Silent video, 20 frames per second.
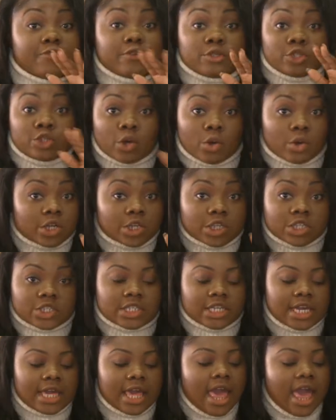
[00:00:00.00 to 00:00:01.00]
you don't
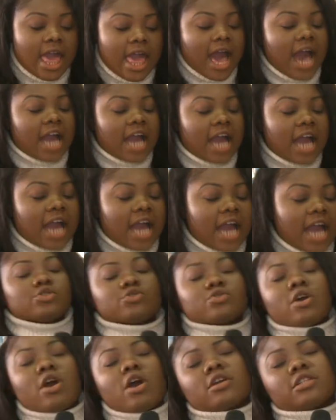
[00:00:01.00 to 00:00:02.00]
agree, I
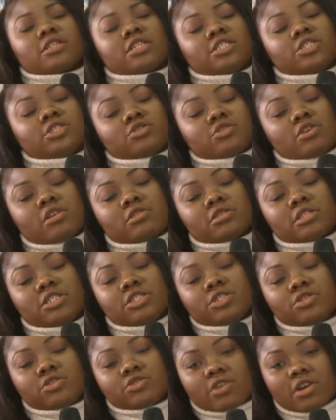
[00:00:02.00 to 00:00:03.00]
strongly, strongly,
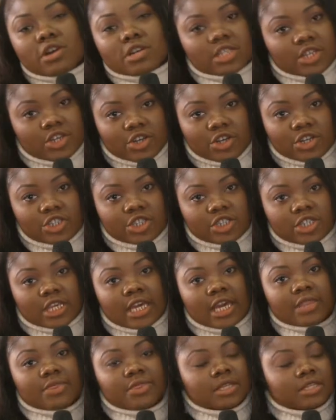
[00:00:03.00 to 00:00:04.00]
strongly urge you to
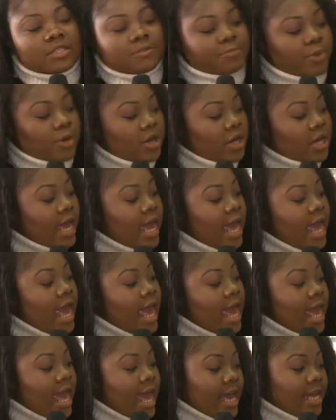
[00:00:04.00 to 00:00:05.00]
get this book
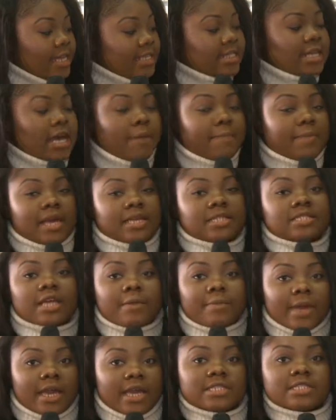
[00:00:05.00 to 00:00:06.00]
ASAP, ASAP,
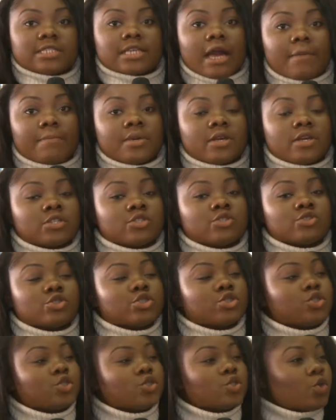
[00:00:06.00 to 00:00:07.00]
ASAP, because there's
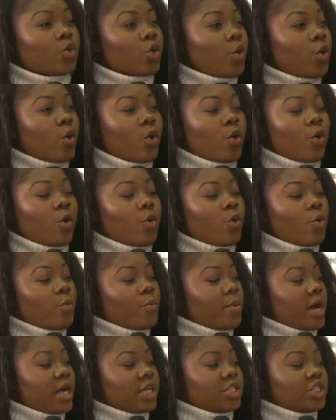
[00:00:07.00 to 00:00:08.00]
so
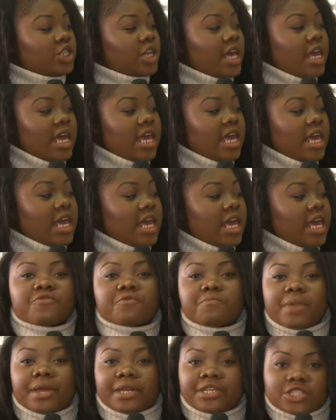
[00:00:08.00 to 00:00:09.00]
much
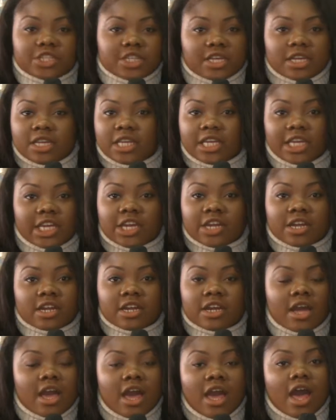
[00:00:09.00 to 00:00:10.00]
information in here
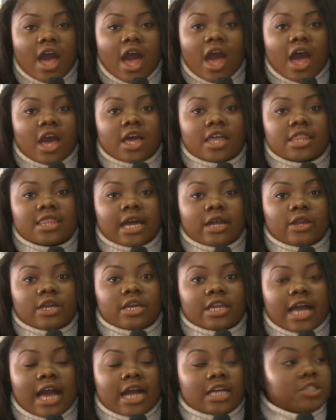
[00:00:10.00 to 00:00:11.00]
that could
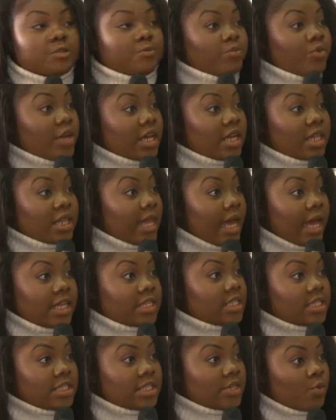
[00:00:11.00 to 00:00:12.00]
actually bring light
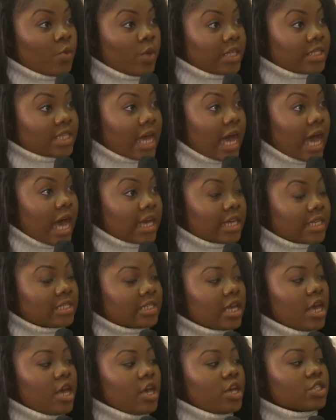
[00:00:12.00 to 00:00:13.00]
to one's eyes.
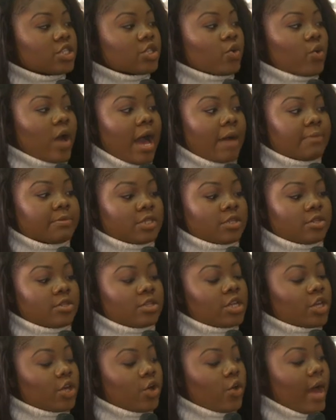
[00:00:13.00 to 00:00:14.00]
So, absolutely
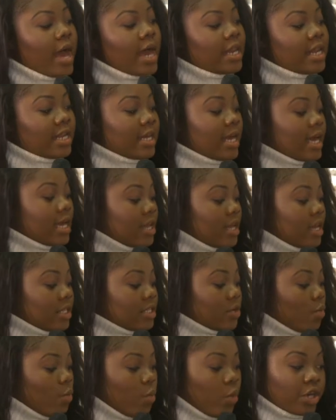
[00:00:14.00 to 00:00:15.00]
go ahead and get it. It's a
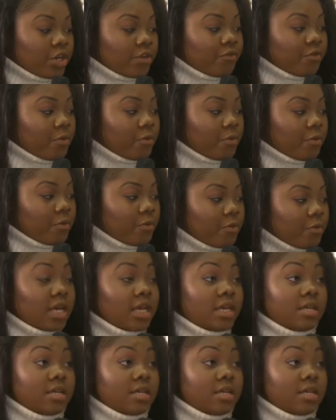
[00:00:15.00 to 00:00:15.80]
wonderful book.